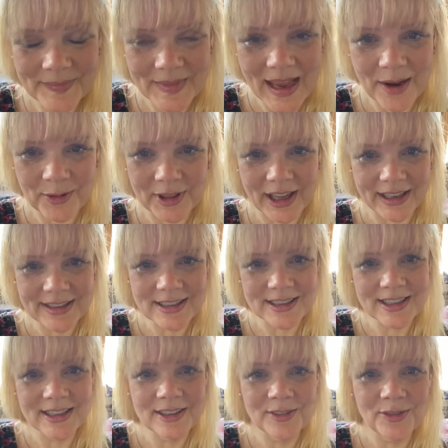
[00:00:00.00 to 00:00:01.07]
I would like to
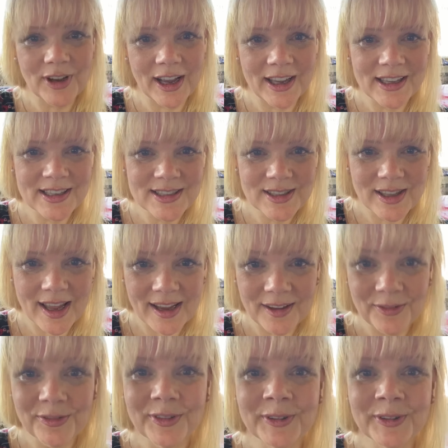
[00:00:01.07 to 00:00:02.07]
dignify his life,